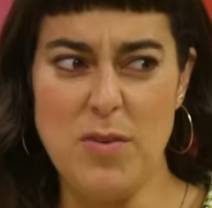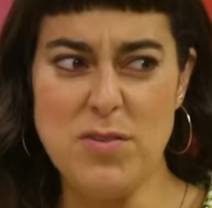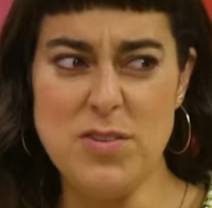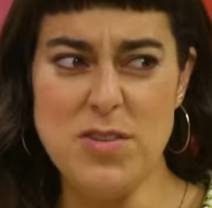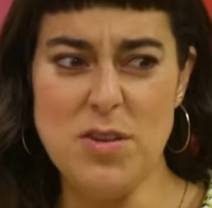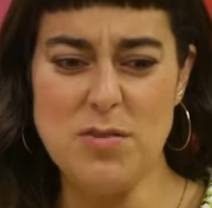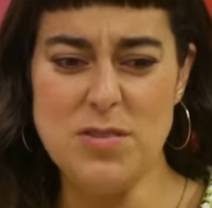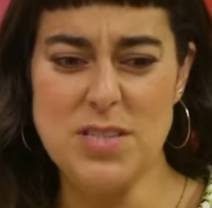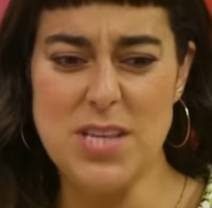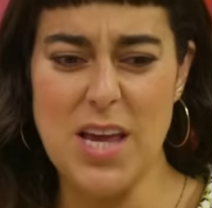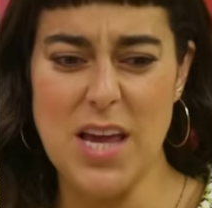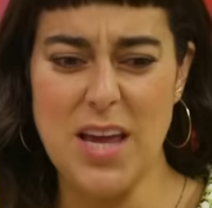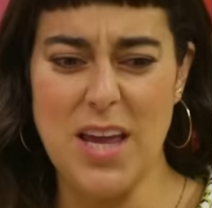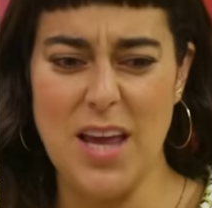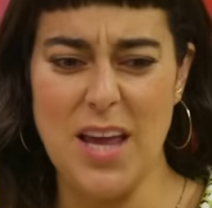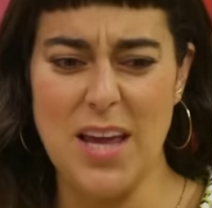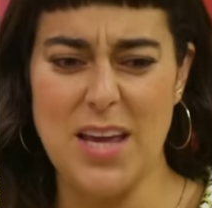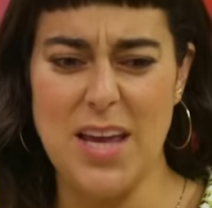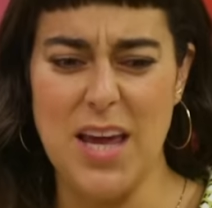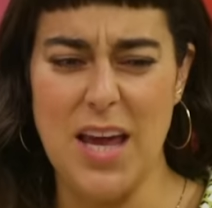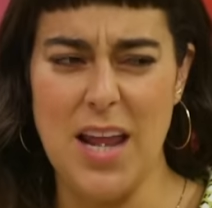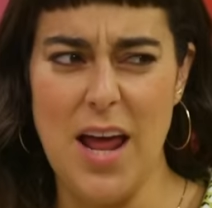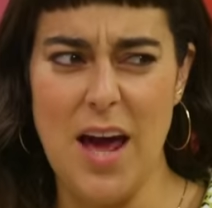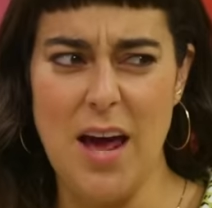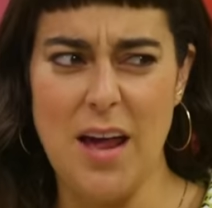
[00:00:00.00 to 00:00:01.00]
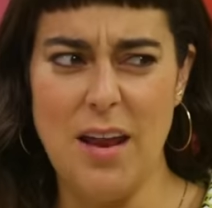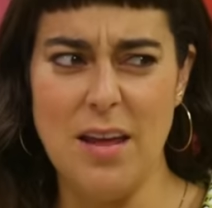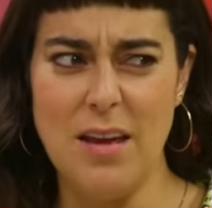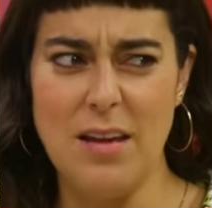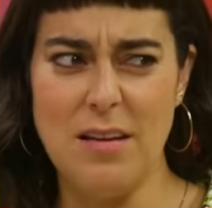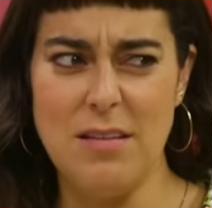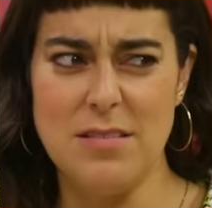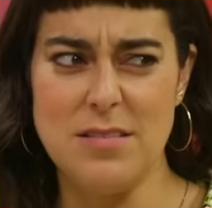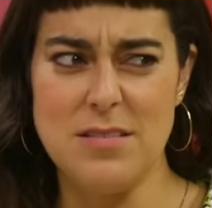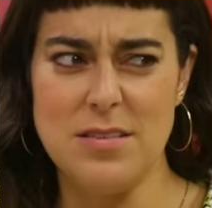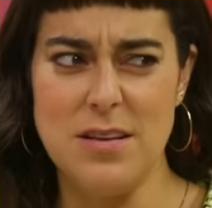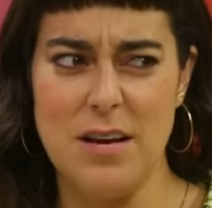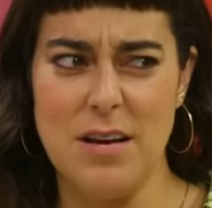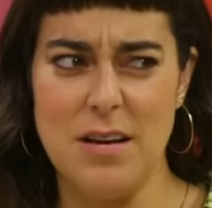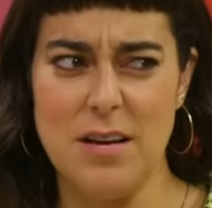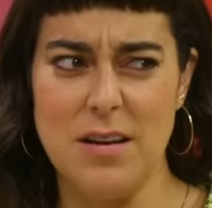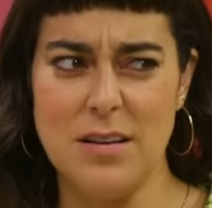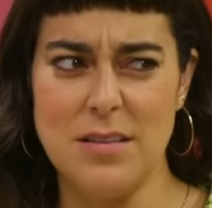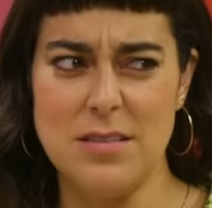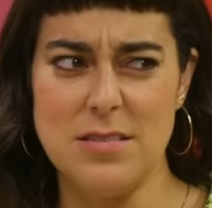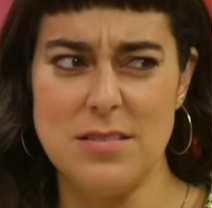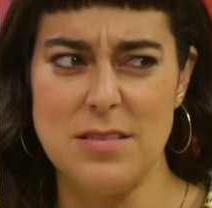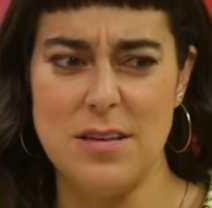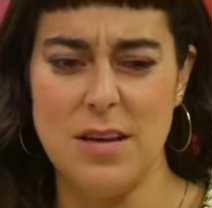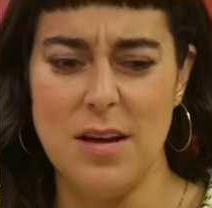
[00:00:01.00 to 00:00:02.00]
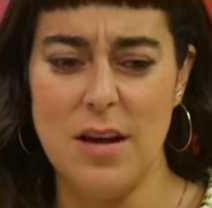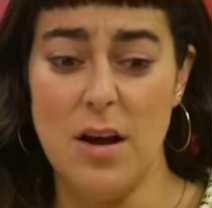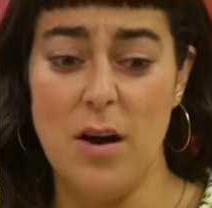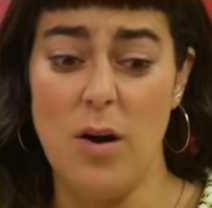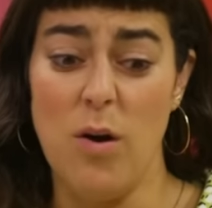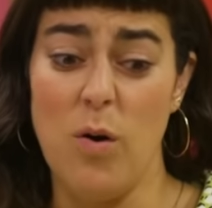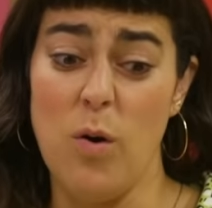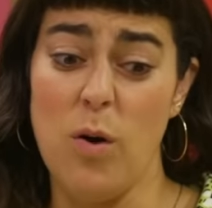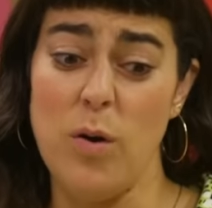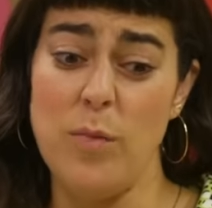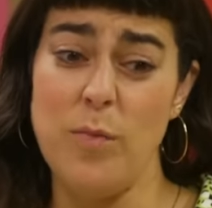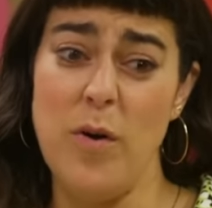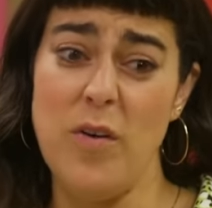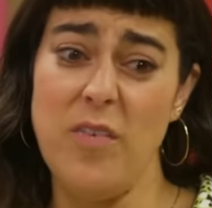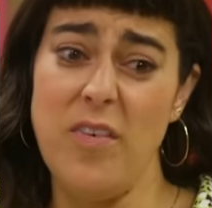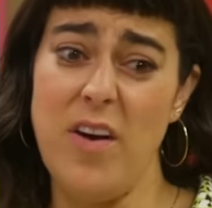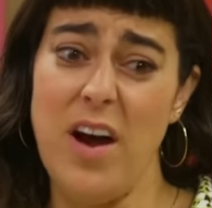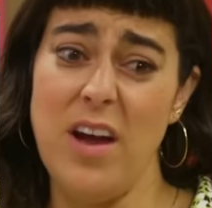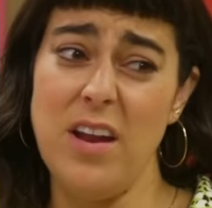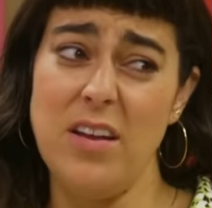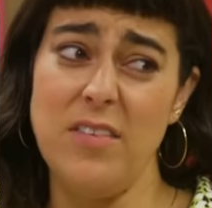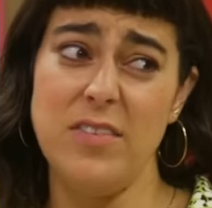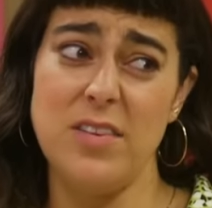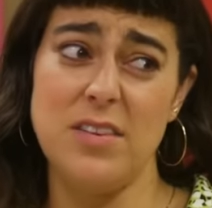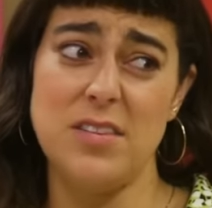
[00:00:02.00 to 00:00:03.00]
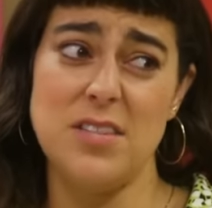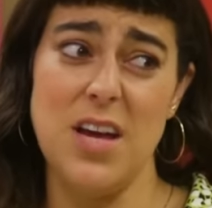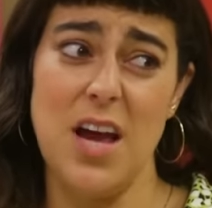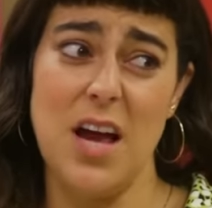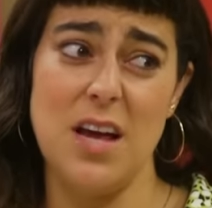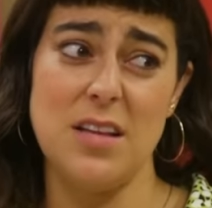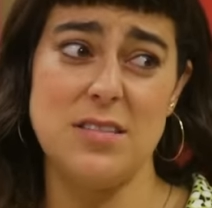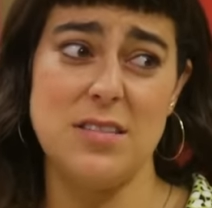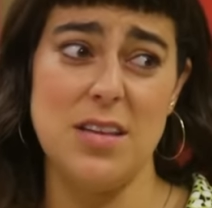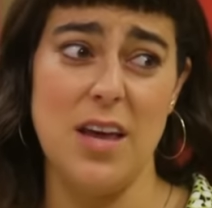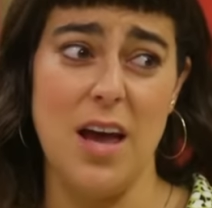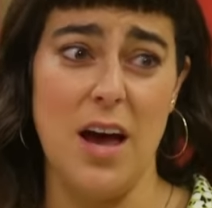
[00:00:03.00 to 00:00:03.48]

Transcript: also it's like get out of your daughter's or move out of your dad's